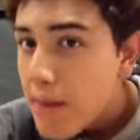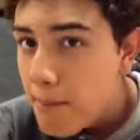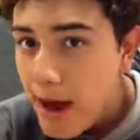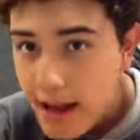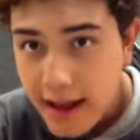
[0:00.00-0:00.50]

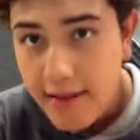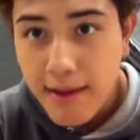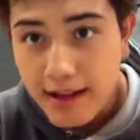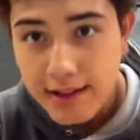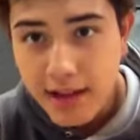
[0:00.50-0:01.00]
But in
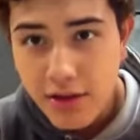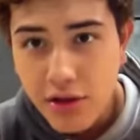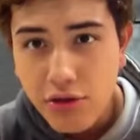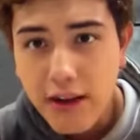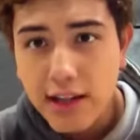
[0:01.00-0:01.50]
my
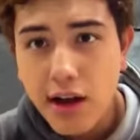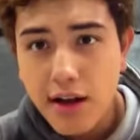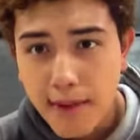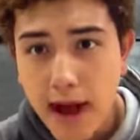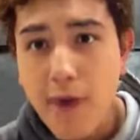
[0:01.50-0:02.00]
contention 3, I talk
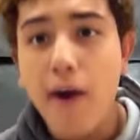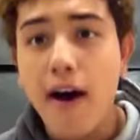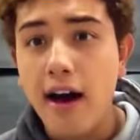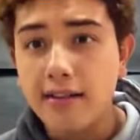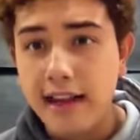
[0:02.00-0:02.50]
about how
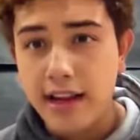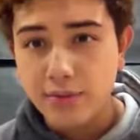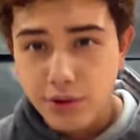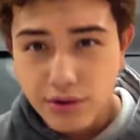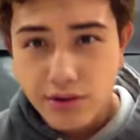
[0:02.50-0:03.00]
us
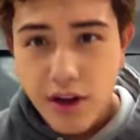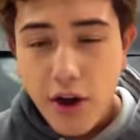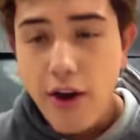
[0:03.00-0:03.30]
animals,